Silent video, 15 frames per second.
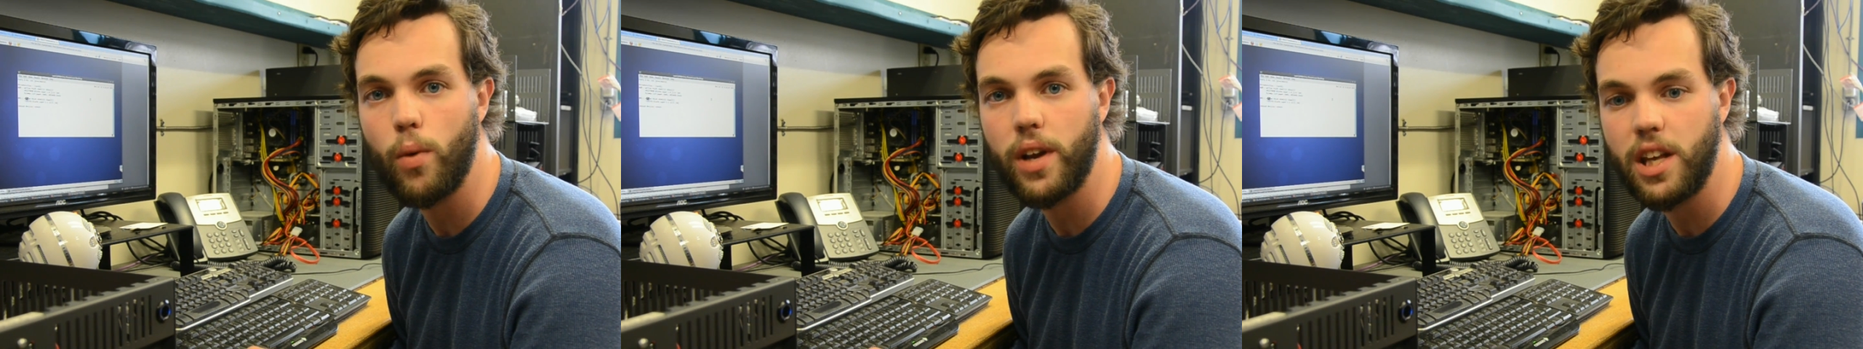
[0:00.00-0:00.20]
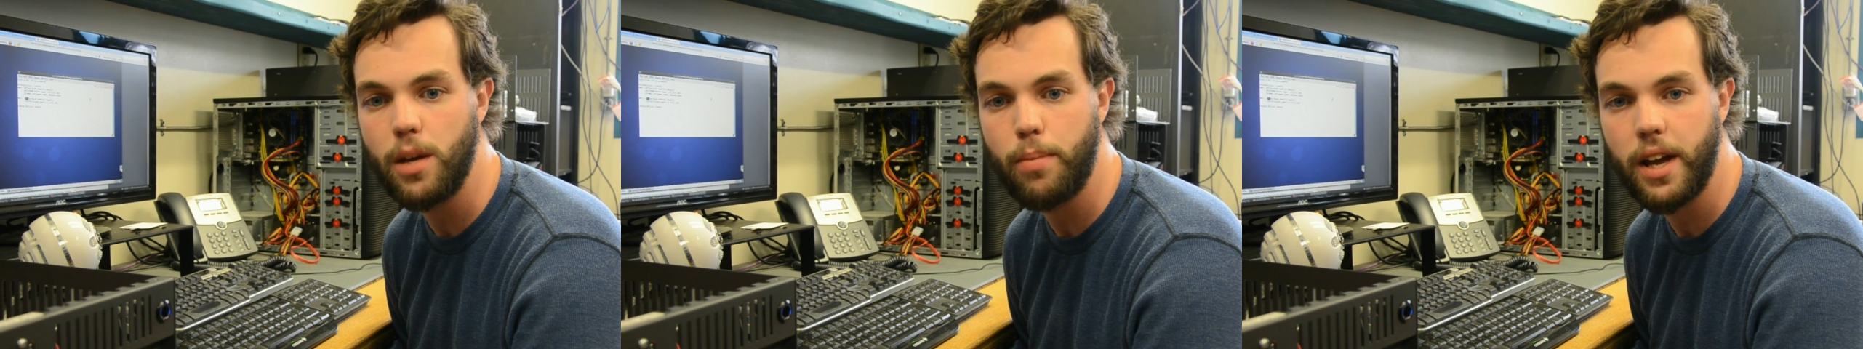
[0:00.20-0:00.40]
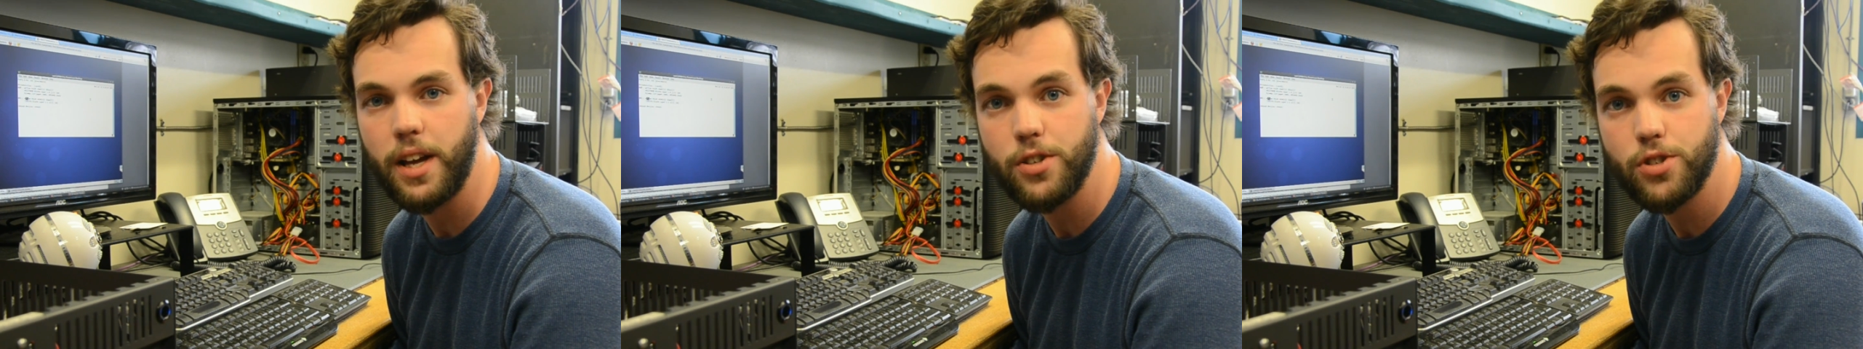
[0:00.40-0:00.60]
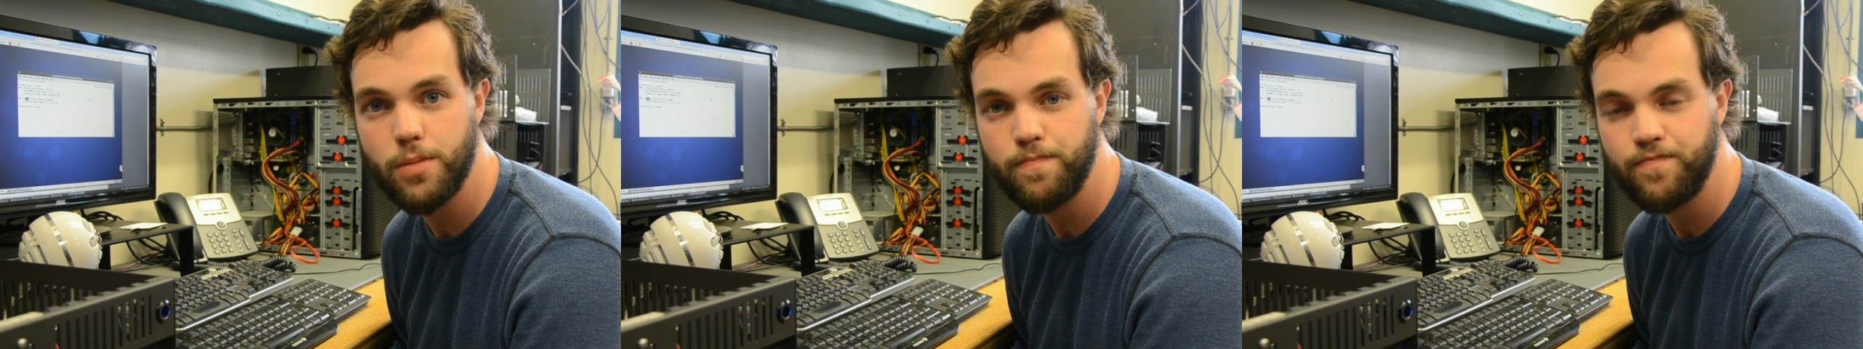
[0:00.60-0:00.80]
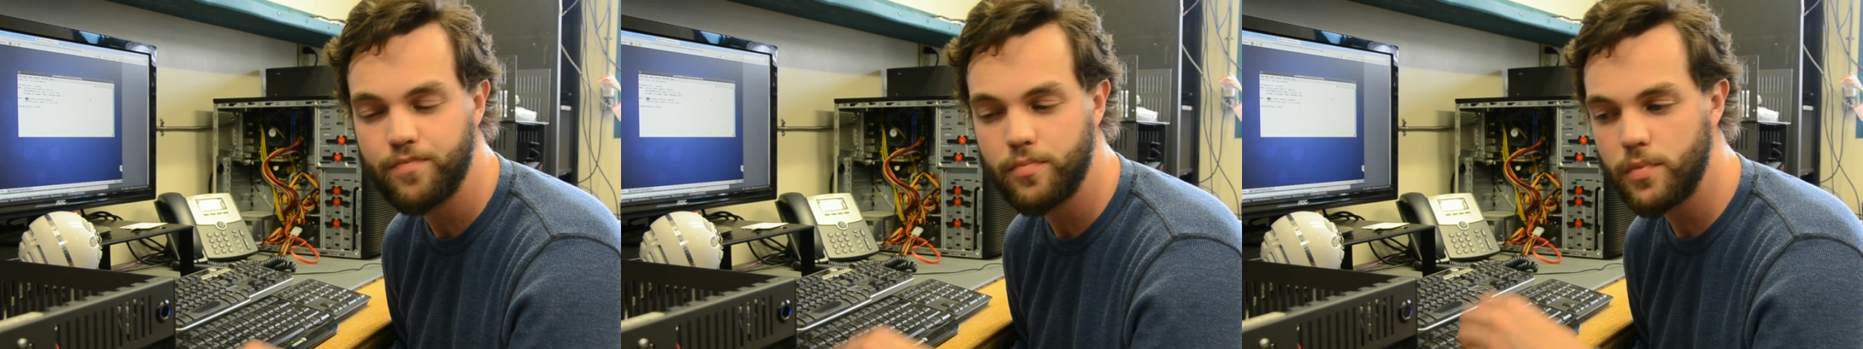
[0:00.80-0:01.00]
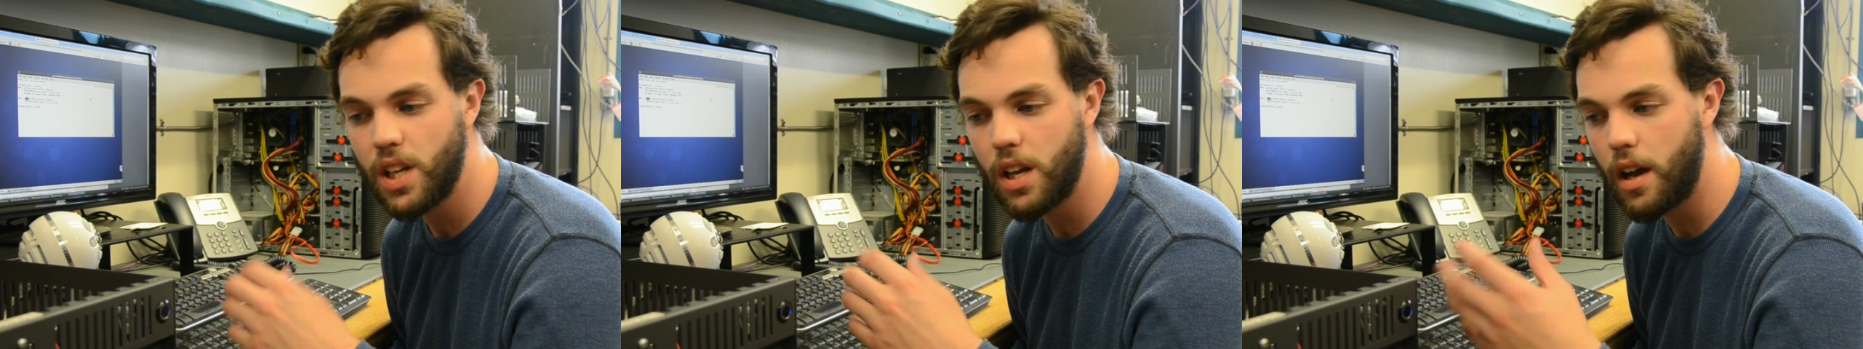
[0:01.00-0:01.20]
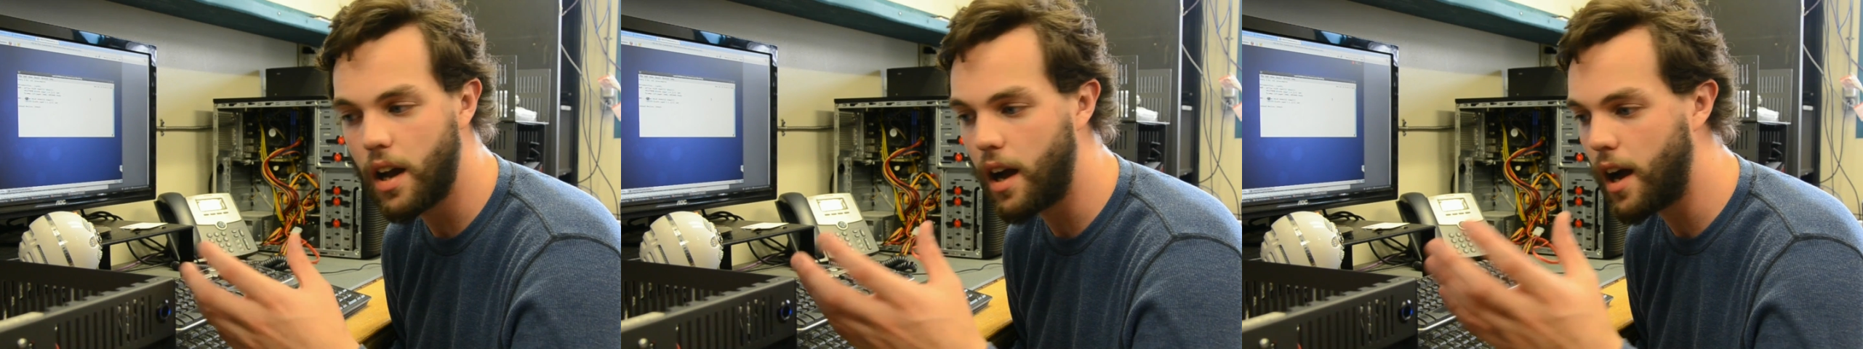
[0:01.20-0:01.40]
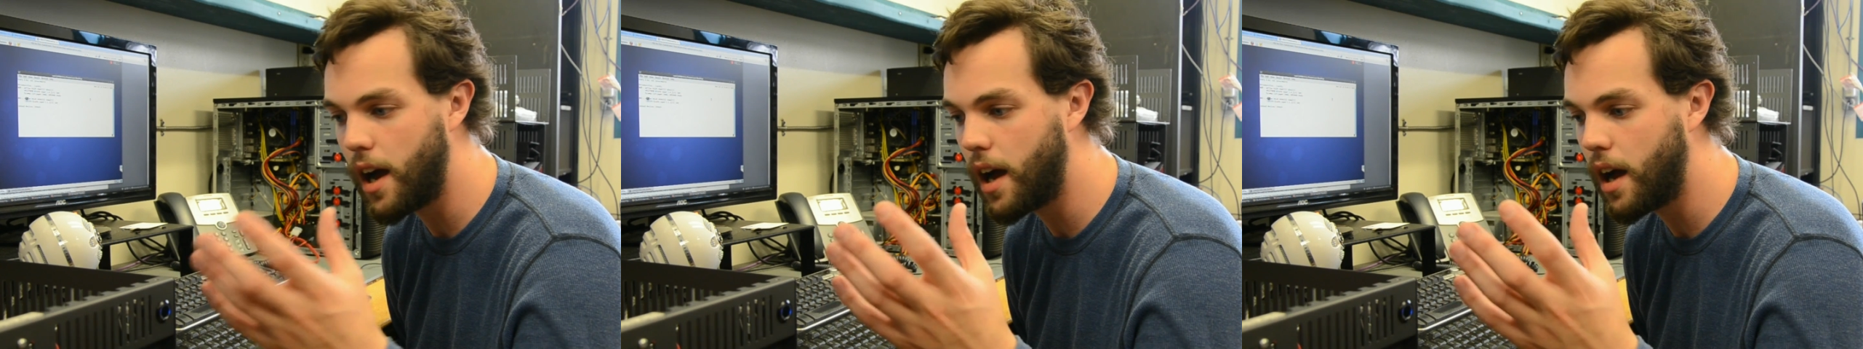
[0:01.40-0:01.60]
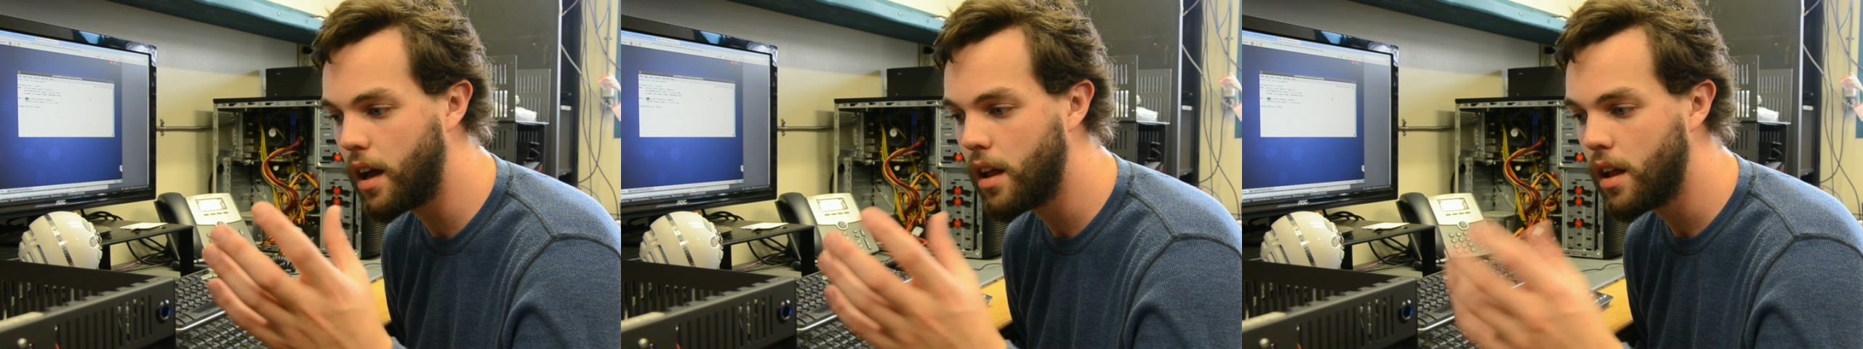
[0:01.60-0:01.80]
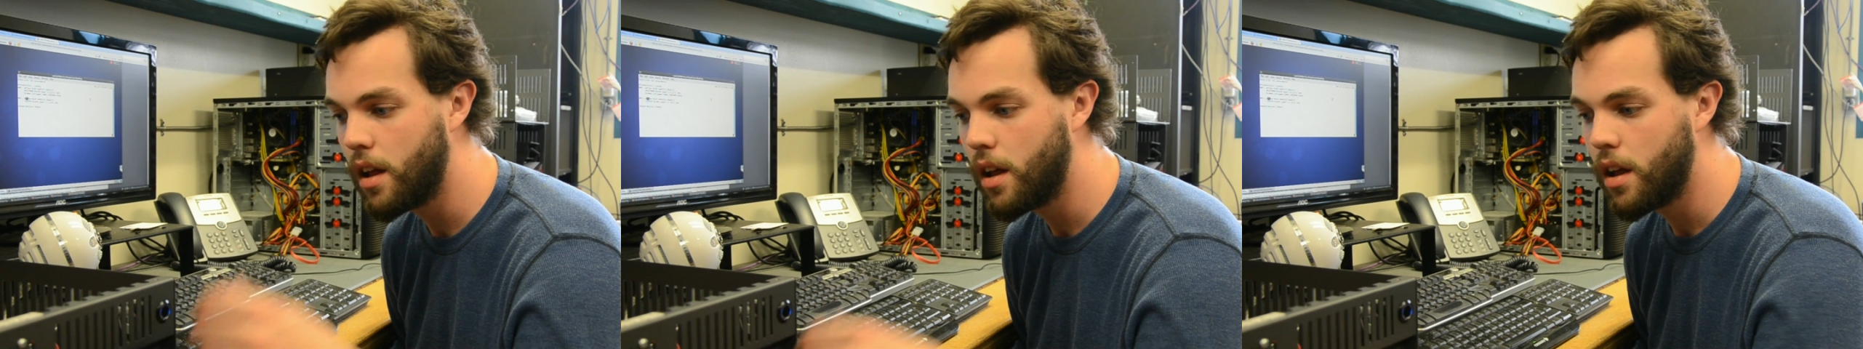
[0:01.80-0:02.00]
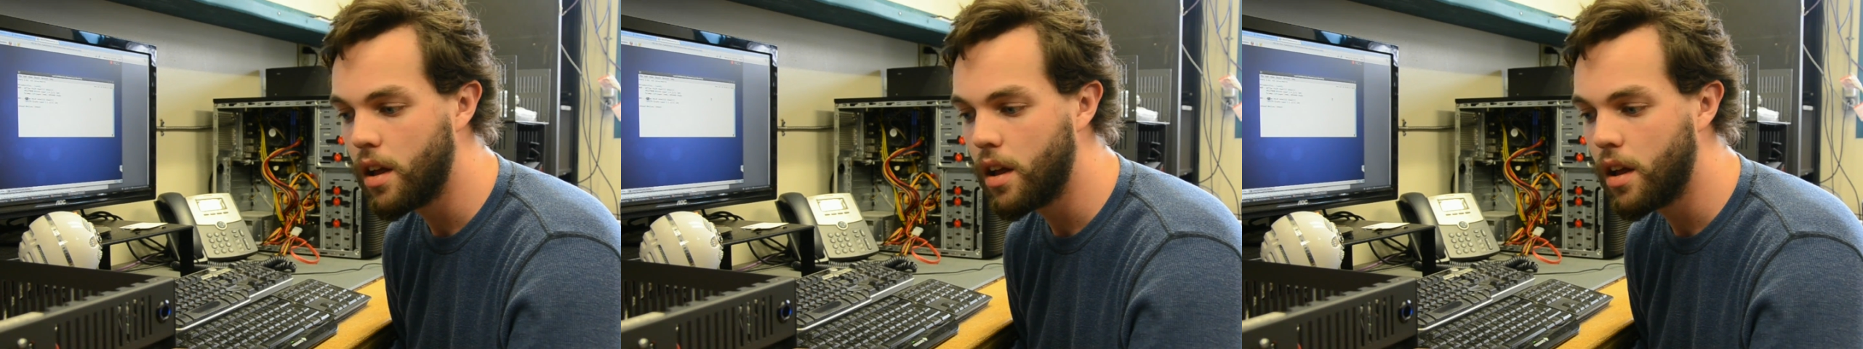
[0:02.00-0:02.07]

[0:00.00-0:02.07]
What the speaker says: wiki page.